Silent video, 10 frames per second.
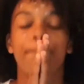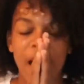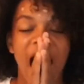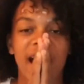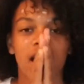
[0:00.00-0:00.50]

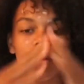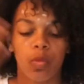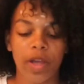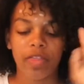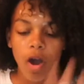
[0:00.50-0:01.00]
back
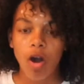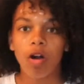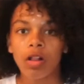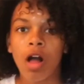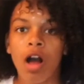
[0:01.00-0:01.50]
with
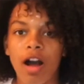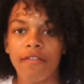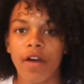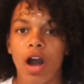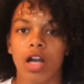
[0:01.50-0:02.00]
all
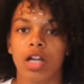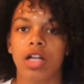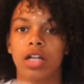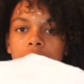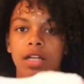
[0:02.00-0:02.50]
of our
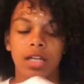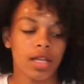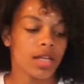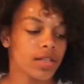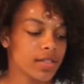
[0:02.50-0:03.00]

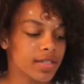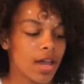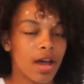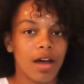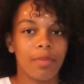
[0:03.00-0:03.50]

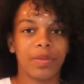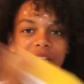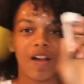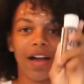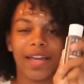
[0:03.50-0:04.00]

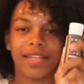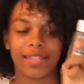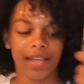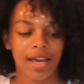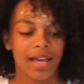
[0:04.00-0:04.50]

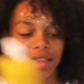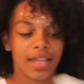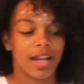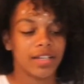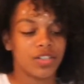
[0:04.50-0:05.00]
supplies
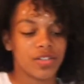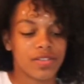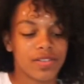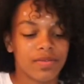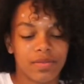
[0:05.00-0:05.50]
that I
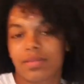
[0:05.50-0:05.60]
just